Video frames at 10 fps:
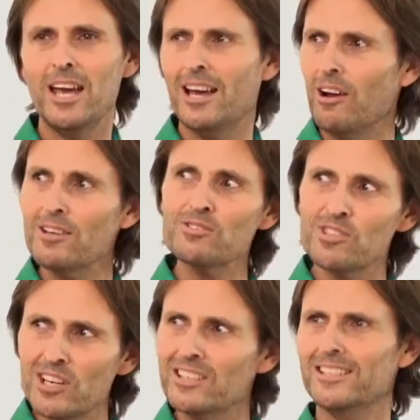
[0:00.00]
And I
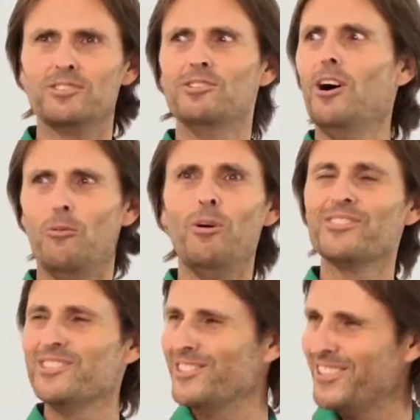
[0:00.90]
certainly do not
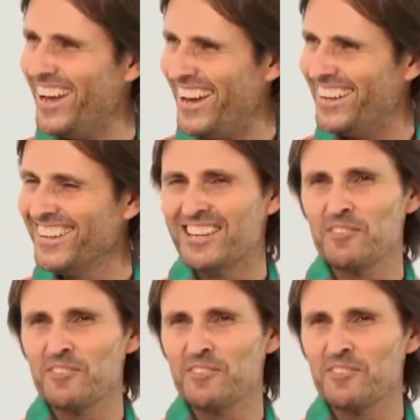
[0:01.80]
want to do that.